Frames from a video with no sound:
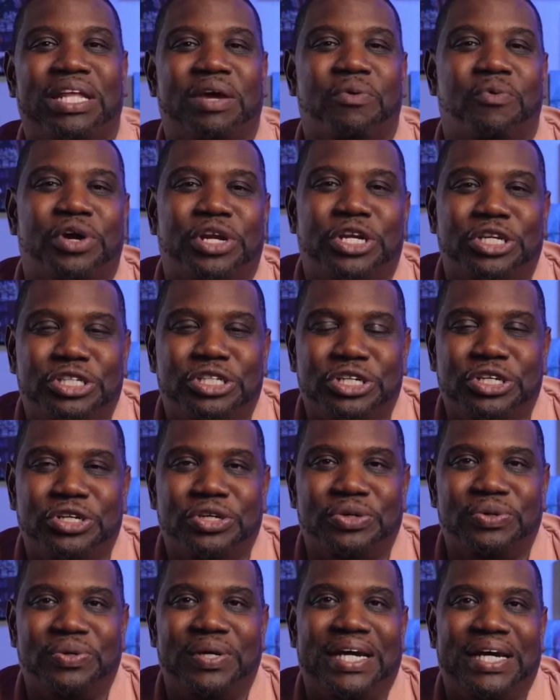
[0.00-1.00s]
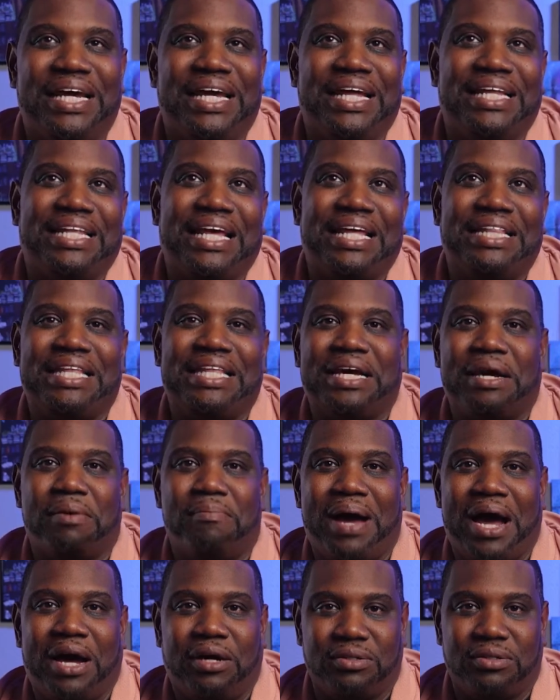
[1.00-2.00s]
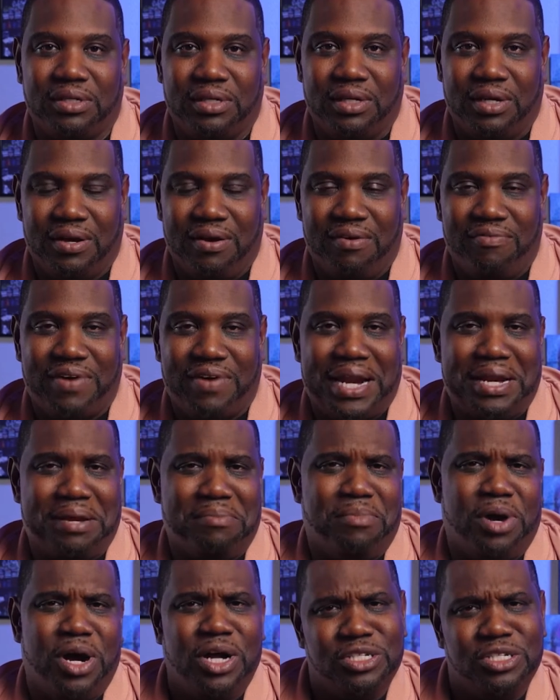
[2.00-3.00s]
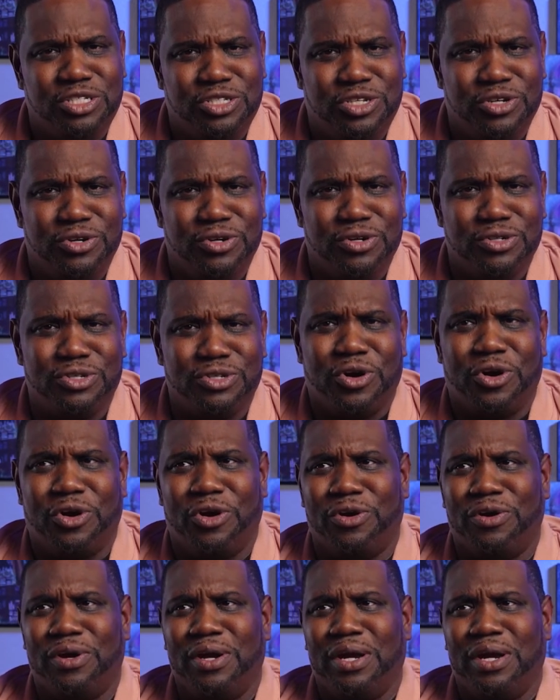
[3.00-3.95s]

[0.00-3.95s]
they want to do. They think about finding monsters or